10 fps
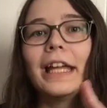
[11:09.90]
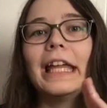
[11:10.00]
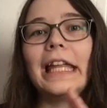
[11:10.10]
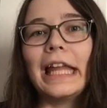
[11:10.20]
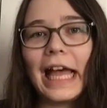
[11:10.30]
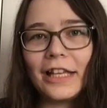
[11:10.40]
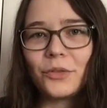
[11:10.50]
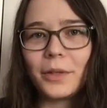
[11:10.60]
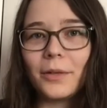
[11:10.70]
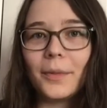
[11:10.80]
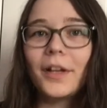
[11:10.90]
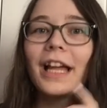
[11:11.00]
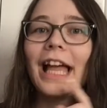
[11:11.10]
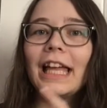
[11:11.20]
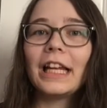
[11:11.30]
an Asriel
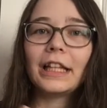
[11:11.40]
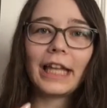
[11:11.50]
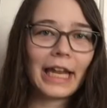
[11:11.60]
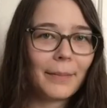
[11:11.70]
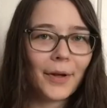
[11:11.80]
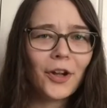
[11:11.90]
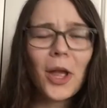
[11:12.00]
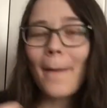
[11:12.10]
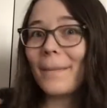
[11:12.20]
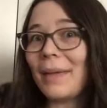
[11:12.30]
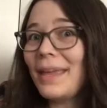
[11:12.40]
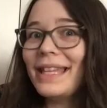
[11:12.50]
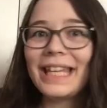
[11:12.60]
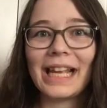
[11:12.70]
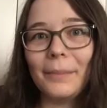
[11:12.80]
book, an Elaine book, maybe
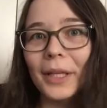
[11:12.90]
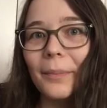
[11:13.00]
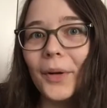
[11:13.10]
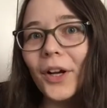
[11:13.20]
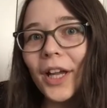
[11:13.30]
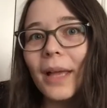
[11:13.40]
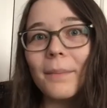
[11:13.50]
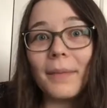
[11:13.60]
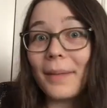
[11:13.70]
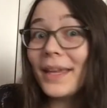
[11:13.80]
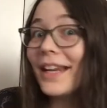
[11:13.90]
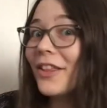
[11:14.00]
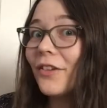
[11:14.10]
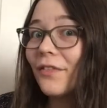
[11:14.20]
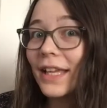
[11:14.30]
a Tamlin book, maybe
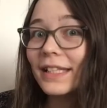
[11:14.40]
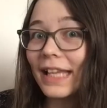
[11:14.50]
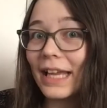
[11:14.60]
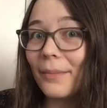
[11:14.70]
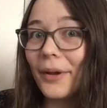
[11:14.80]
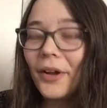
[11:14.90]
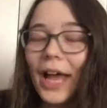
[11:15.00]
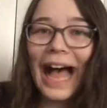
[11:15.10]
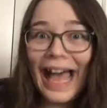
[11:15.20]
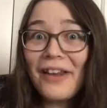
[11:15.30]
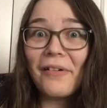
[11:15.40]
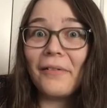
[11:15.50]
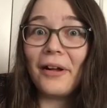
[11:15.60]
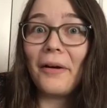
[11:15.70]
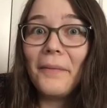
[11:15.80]
another Faysand book. I
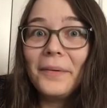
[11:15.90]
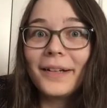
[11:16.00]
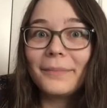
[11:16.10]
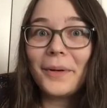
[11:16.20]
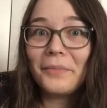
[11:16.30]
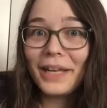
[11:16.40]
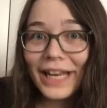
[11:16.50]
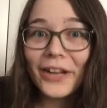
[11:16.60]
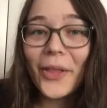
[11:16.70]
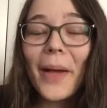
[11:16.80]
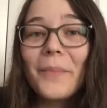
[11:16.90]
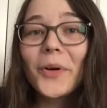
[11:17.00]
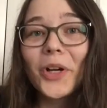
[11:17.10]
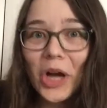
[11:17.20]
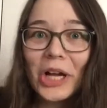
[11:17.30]
don't know. But we need a lot
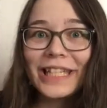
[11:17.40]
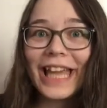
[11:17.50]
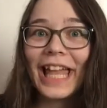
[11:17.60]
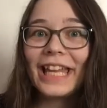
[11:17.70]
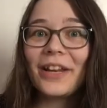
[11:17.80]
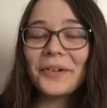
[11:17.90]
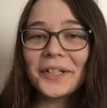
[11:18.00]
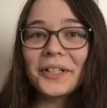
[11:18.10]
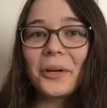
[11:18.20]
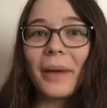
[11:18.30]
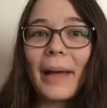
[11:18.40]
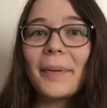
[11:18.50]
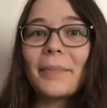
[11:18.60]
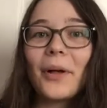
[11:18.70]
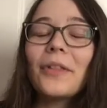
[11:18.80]
more content in order to wrap
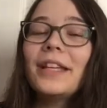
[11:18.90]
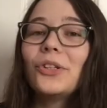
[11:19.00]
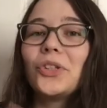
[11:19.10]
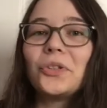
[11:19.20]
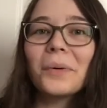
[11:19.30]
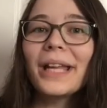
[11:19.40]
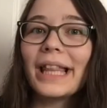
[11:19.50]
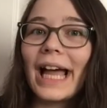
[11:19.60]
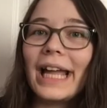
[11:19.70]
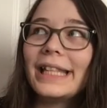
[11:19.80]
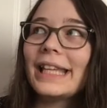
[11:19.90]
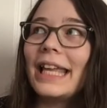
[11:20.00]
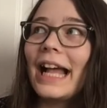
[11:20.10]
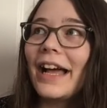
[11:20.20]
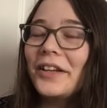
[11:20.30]
up all these storylines,
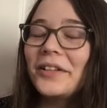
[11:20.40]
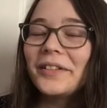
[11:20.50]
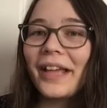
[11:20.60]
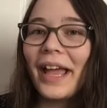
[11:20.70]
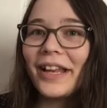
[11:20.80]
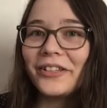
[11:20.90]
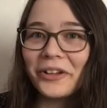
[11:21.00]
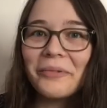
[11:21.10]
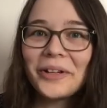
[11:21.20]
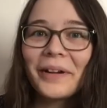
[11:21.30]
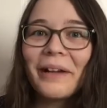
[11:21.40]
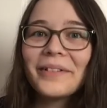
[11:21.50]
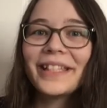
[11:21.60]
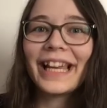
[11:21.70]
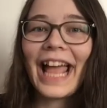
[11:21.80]
and I just don't know how
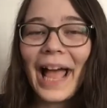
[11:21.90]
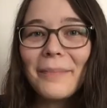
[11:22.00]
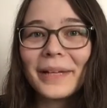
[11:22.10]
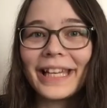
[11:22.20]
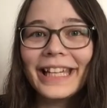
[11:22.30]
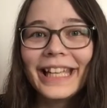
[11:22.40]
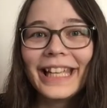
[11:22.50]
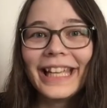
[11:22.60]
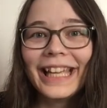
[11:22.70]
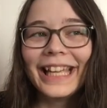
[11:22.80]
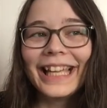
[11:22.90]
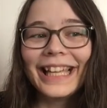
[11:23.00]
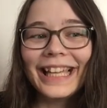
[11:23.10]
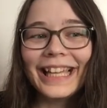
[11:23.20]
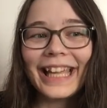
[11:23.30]
it's going to happen
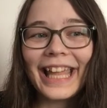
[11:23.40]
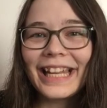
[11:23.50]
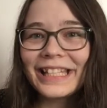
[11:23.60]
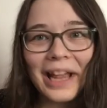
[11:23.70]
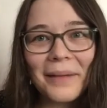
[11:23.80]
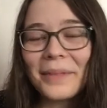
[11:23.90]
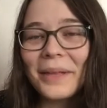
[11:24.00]
in a timely